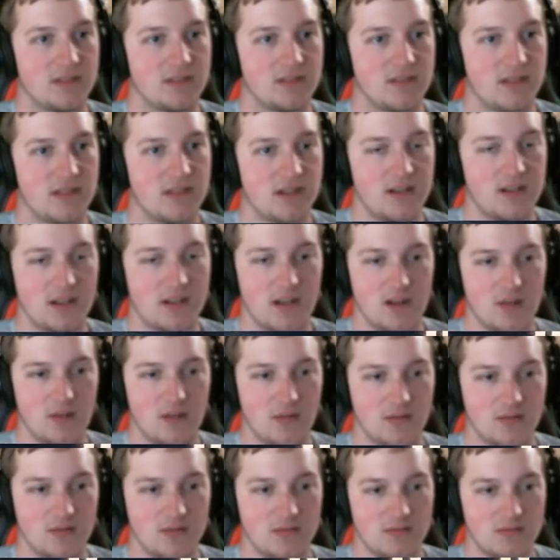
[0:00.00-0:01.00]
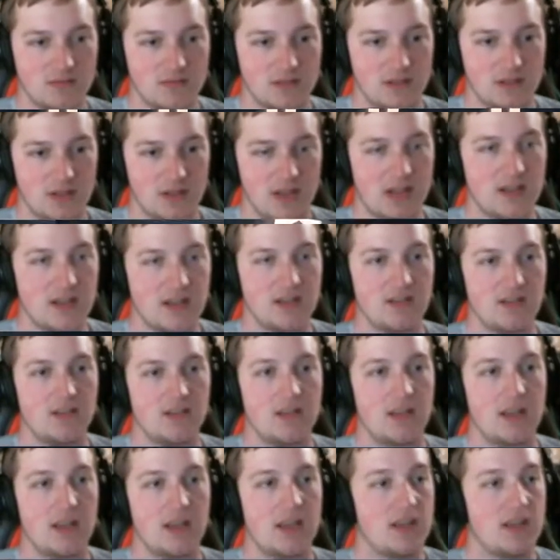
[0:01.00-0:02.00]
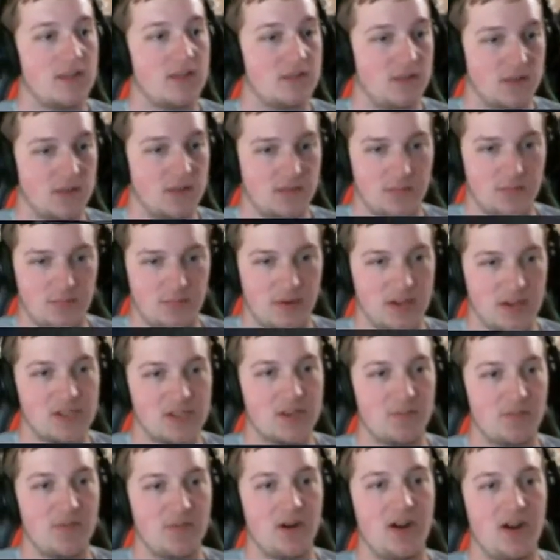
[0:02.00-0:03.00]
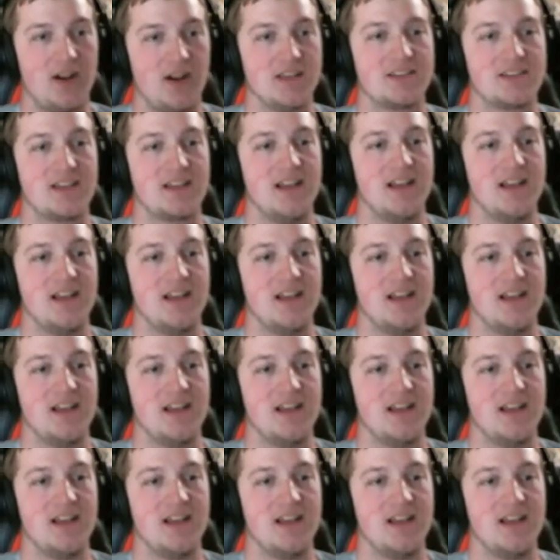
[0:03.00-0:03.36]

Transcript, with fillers: There you go. You got it. And a bunch of balls.